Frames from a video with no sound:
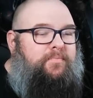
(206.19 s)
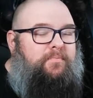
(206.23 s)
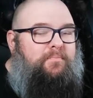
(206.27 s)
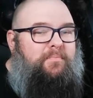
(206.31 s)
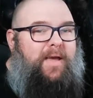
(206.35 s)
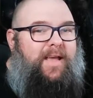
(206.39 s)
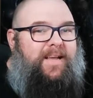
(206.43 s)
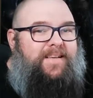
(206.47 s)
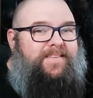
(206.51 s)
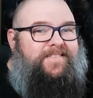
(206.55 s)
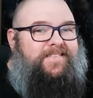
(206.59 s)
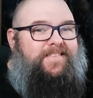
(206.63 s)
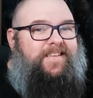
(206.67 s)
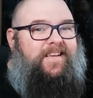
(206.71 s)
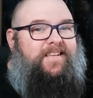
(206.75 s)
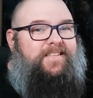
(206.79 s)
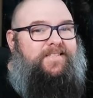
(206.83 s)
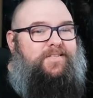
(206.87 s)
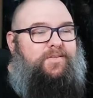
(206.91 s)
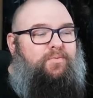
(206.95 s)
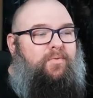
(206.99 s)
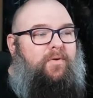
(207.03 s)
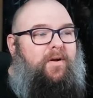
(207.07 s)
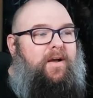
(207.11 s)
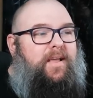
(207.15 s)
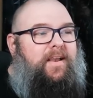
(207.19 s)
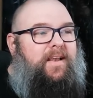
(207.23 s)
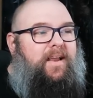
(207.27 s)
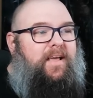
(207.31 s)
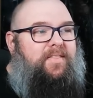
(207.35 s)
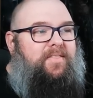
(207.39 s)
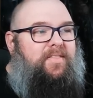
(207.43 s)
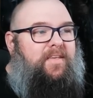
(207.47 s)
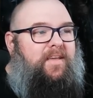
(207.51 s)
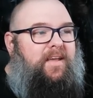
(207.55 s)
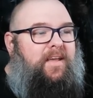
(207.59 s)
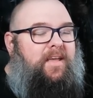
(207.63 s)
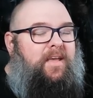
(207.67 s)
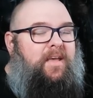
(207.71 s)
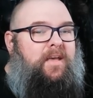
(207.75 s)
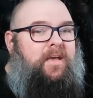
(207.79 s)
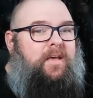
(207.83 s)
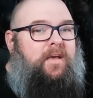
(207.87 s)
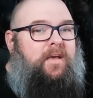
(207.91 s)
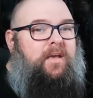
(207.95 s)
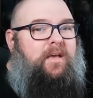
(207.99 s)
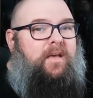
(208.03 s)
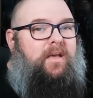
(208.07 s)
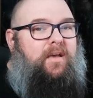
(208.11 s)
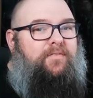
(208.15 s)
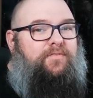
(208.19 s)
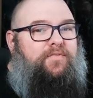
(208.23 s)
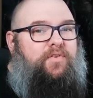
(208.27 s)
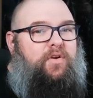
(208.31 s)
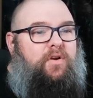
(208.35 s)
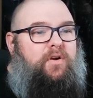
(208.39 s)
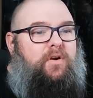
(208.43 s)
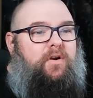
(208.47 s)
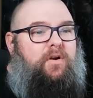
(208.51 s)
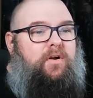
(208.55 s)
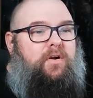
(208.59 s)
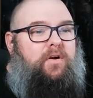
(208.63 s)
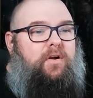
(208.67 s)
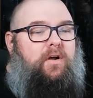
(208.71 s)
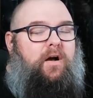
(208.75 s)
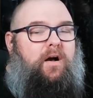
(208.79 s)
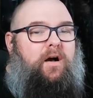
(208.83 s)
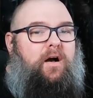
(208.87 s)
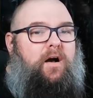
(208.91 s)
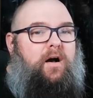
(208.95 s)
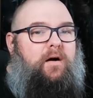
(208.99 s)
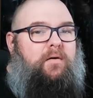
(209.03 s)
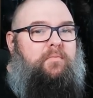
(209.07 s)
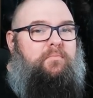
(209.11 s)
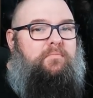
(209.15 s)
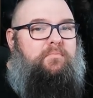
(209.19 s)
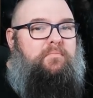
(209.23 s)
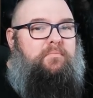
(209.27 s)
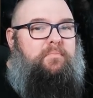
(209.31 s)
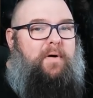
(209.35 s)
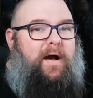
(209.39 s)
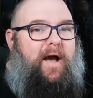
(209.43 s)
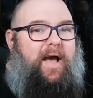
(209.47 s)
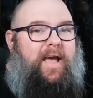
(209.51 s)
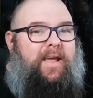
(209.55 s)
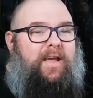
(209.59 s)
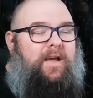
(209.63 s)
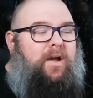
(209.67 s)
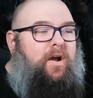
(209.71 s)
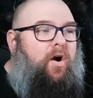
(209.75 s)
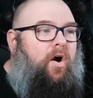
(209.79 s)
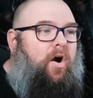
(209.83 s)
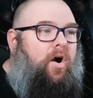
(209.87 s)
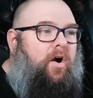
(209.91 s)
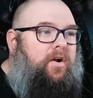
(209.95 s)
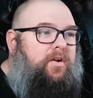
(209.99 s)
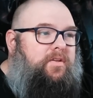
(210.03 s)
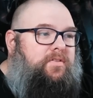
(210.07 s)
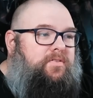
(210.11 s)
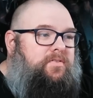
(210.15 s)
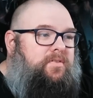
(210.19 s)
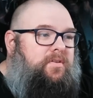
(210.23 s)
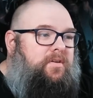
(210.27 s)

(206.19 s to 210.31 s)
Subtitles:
Makes sense, right? I think if you're buying cards,